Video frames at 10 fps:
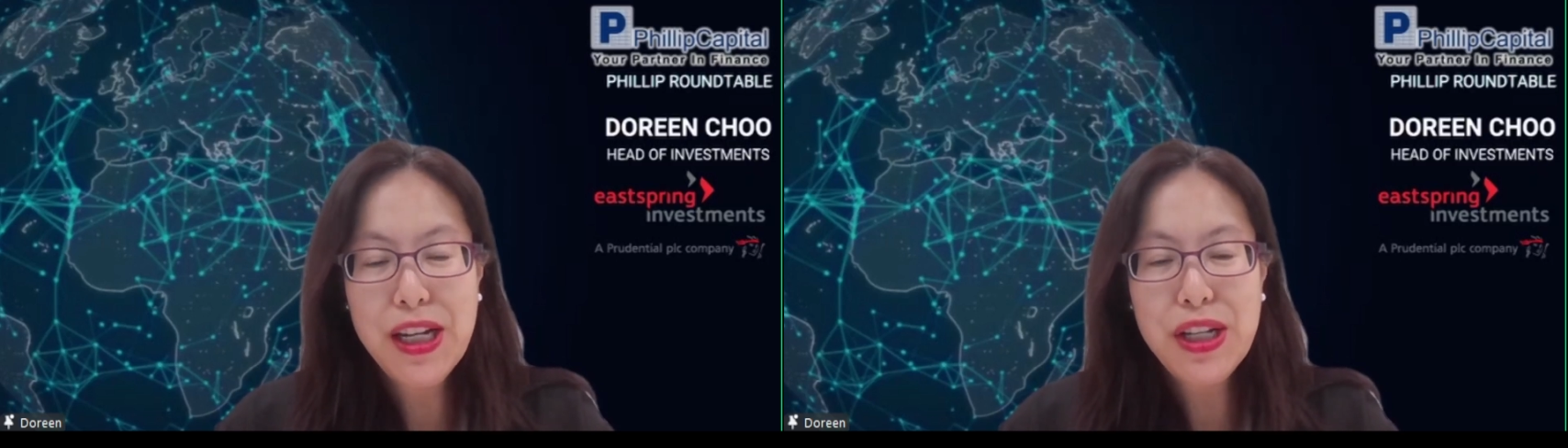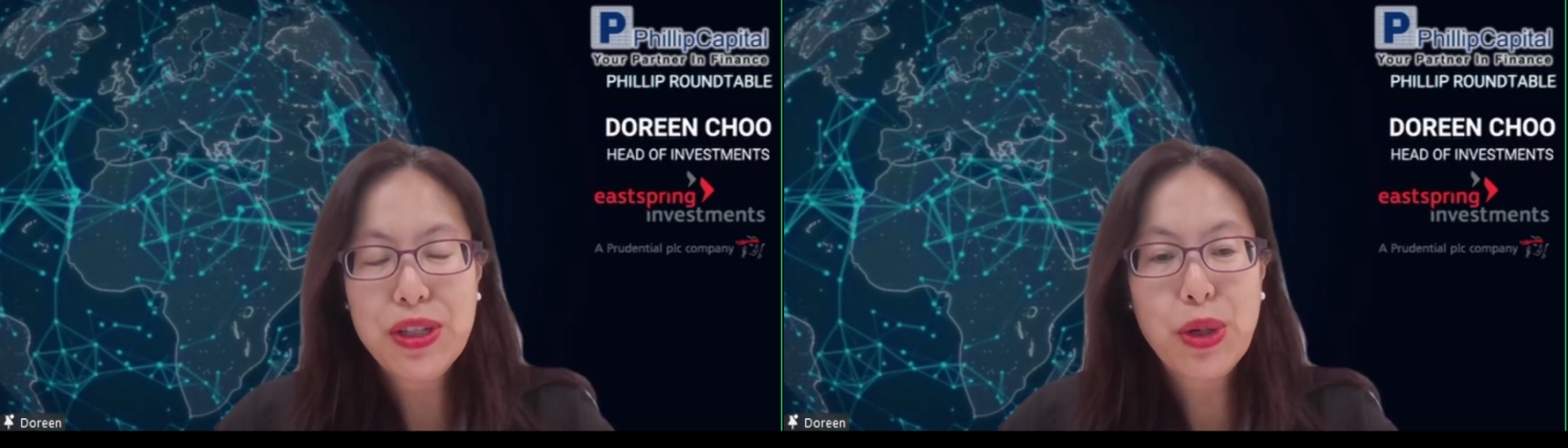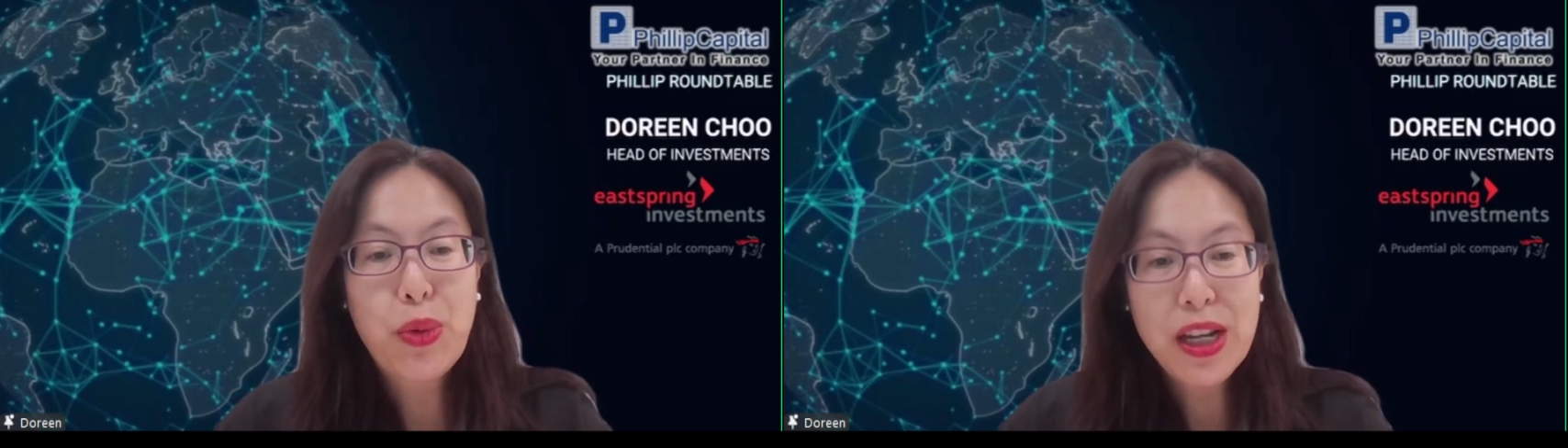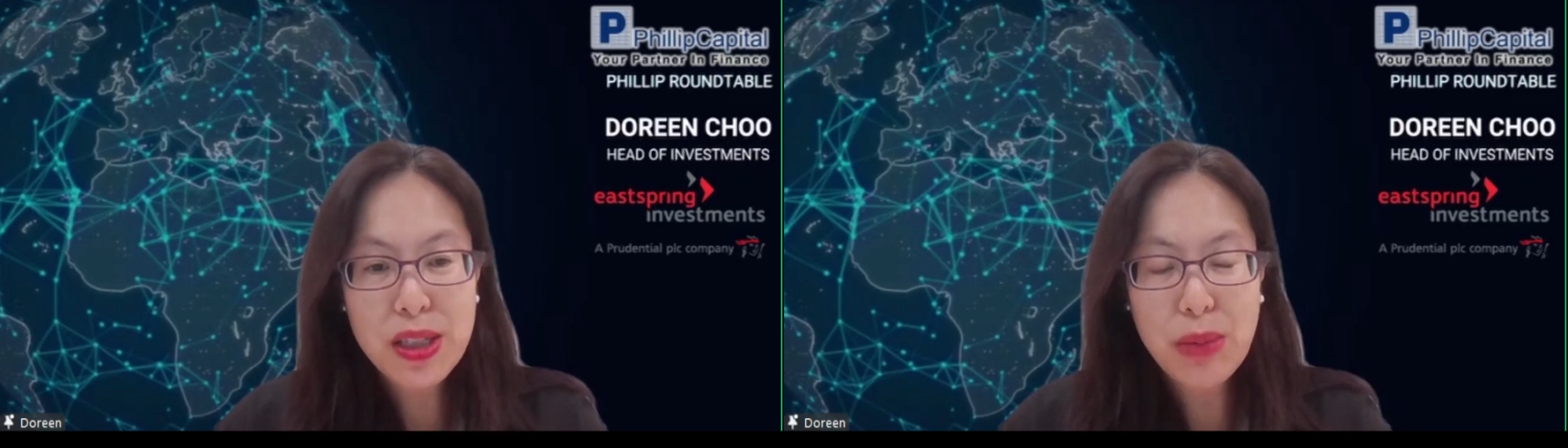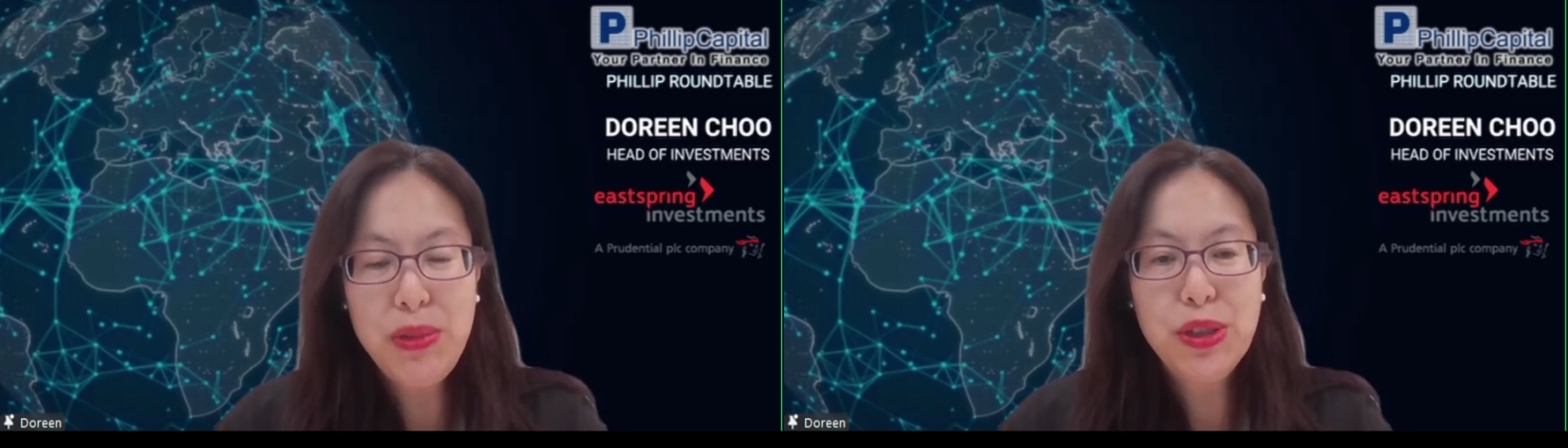So quite
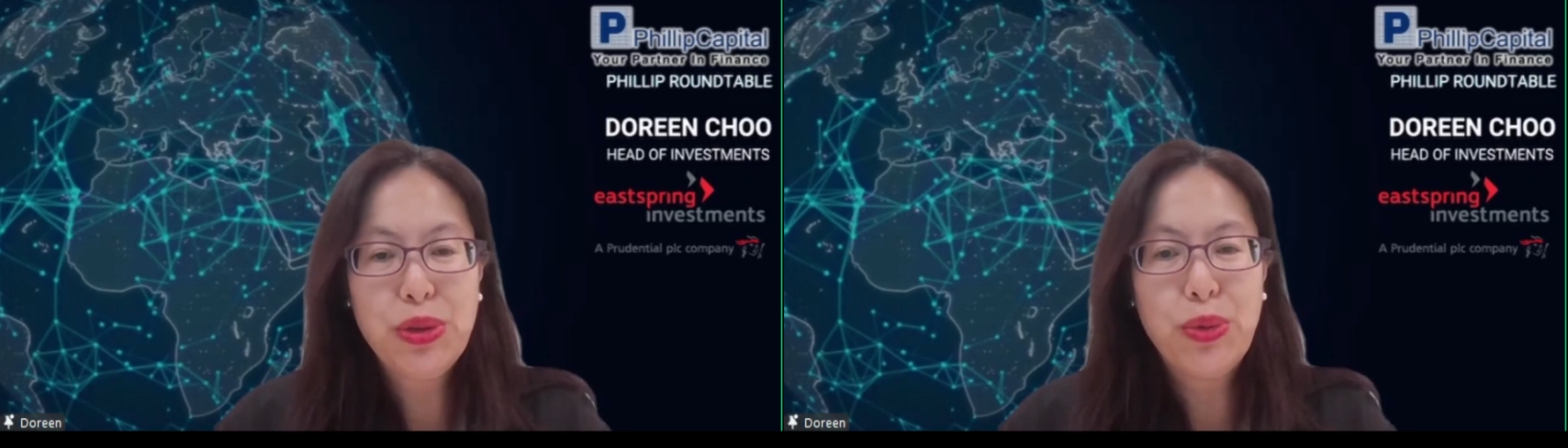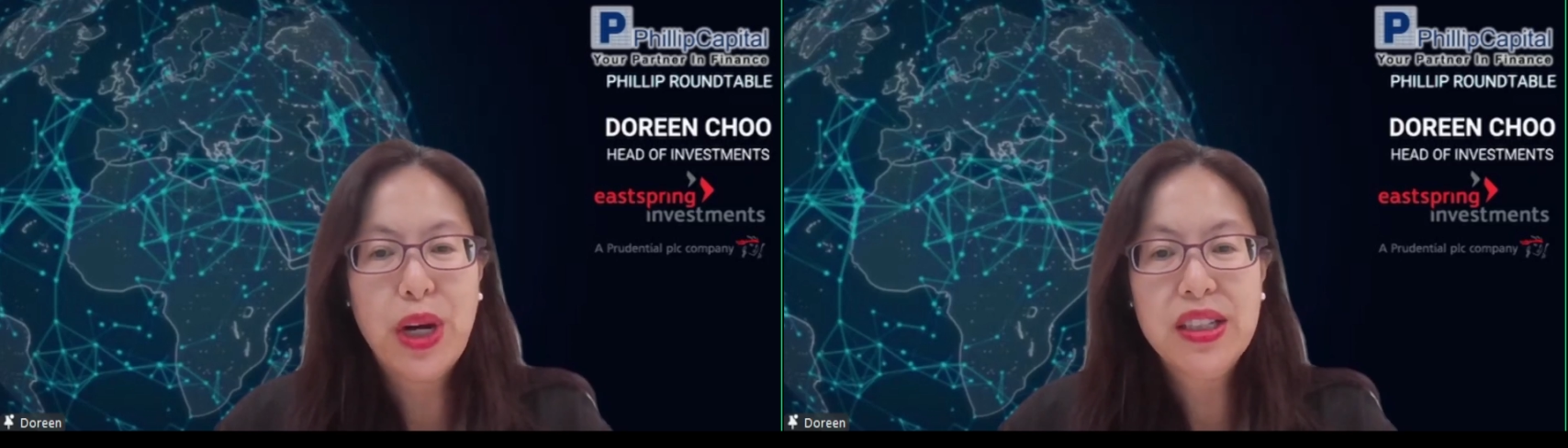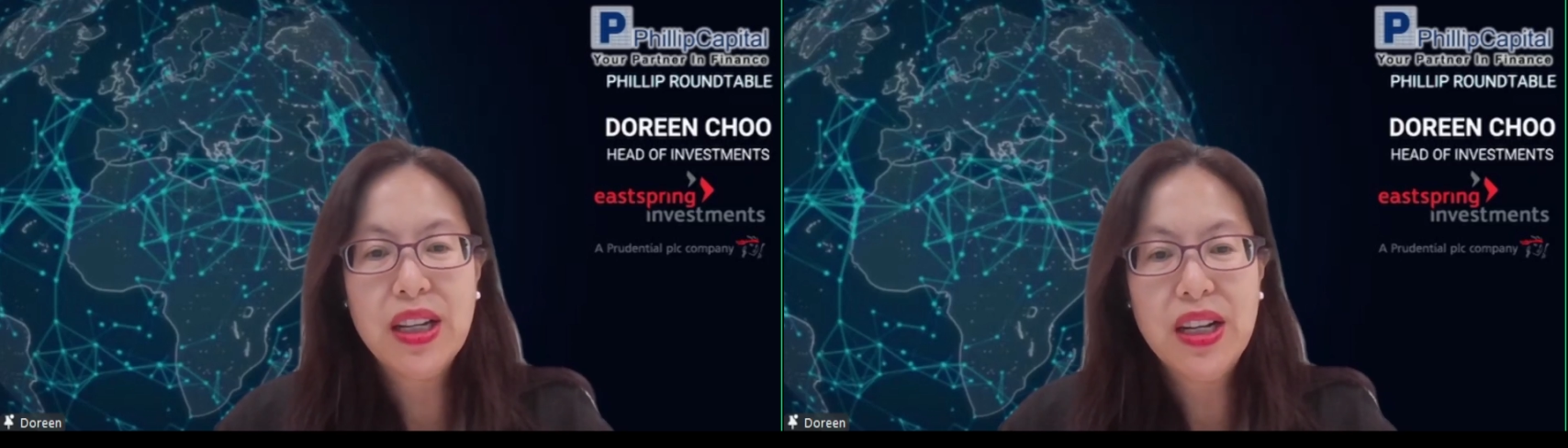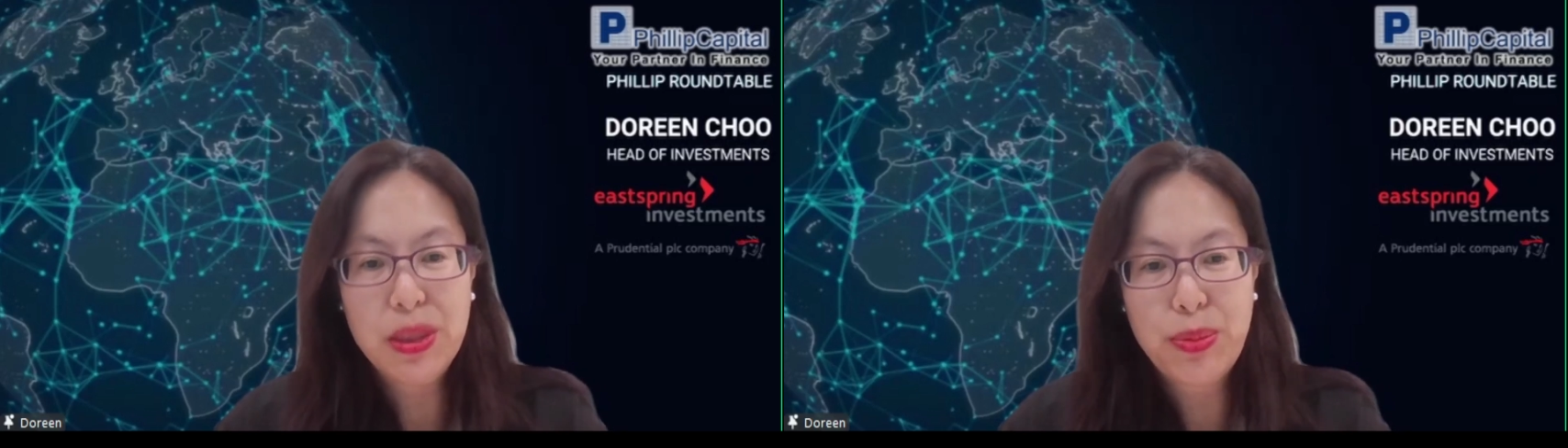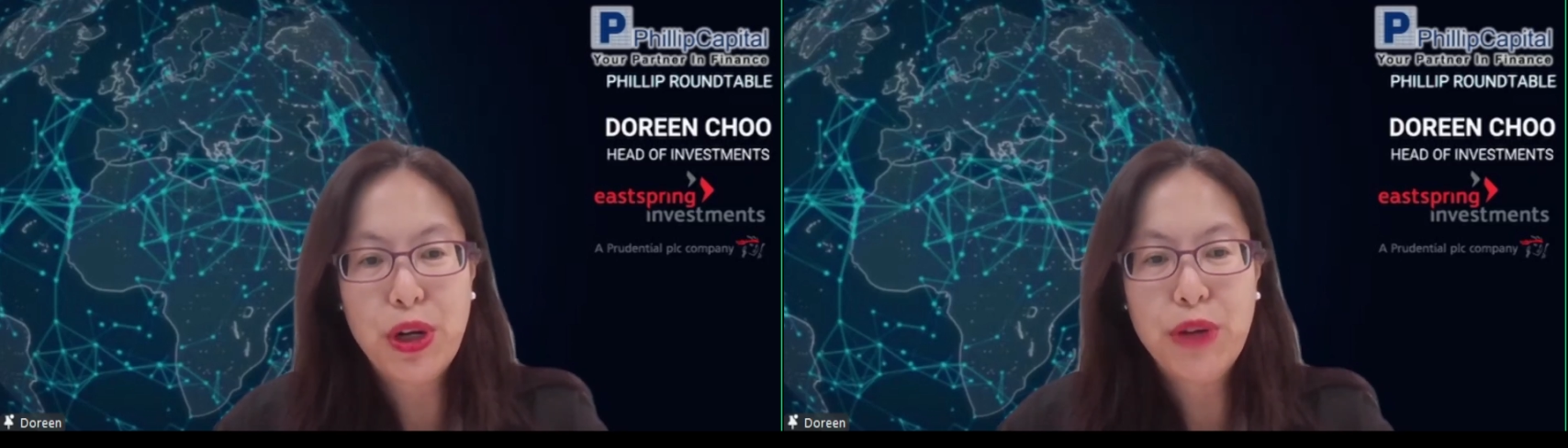similar to what
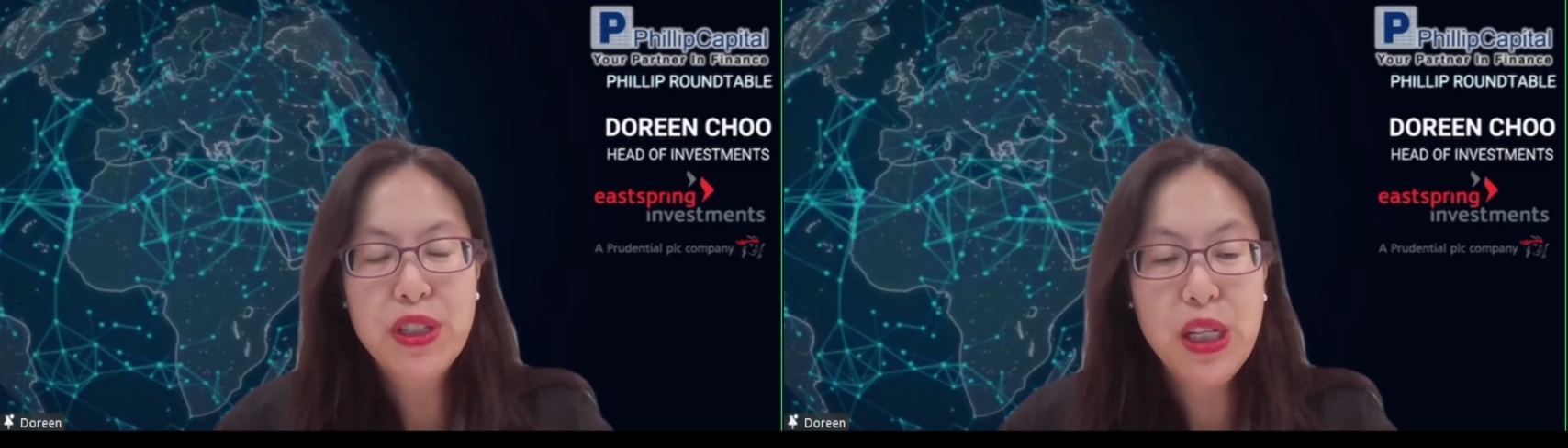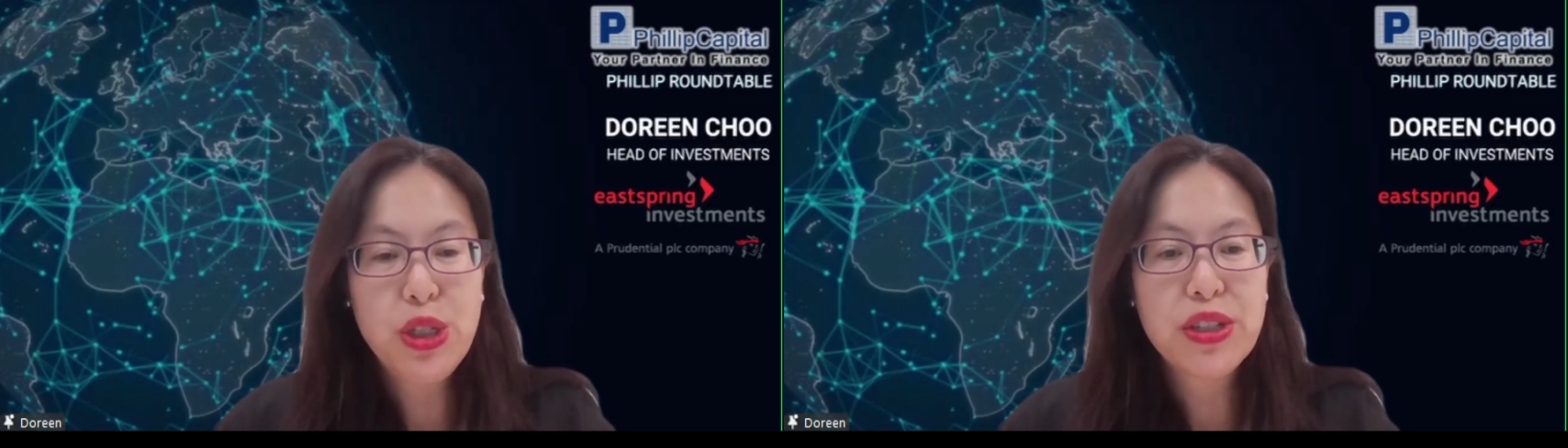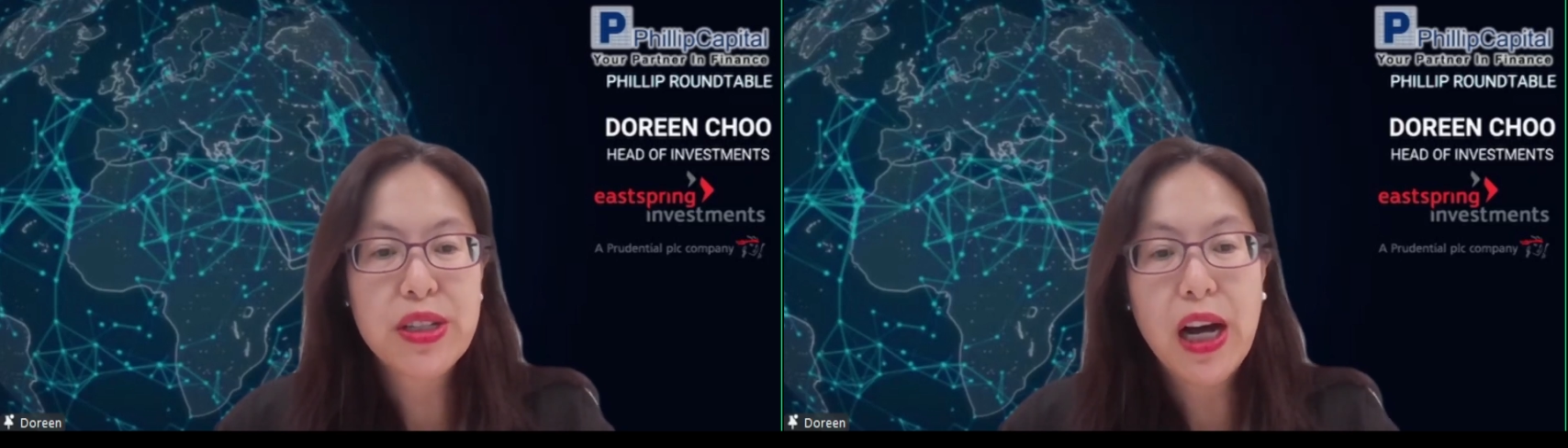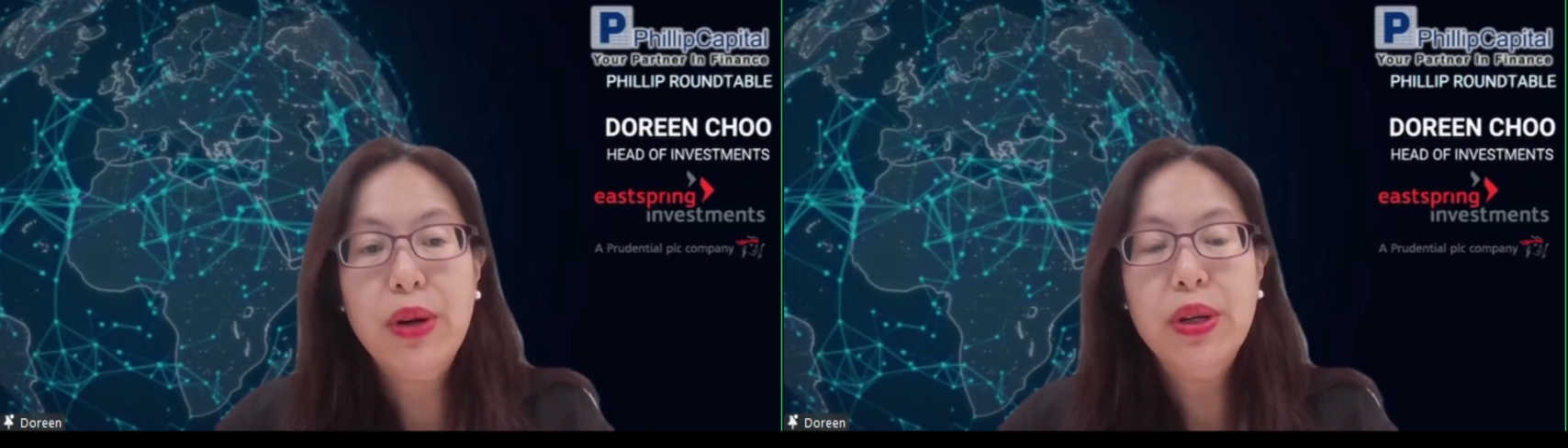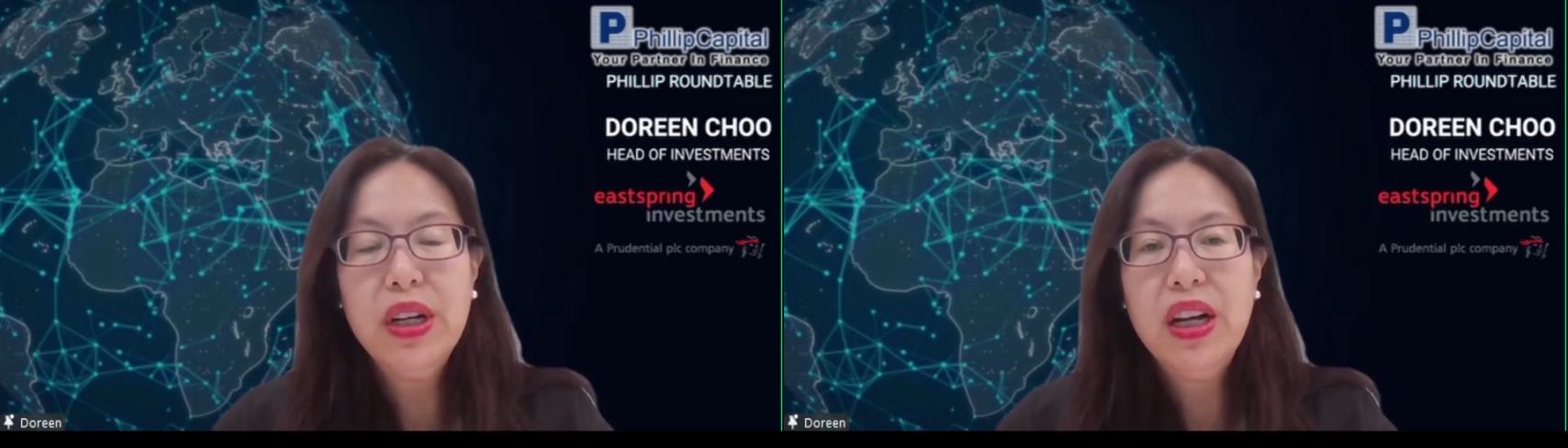the prof said just now,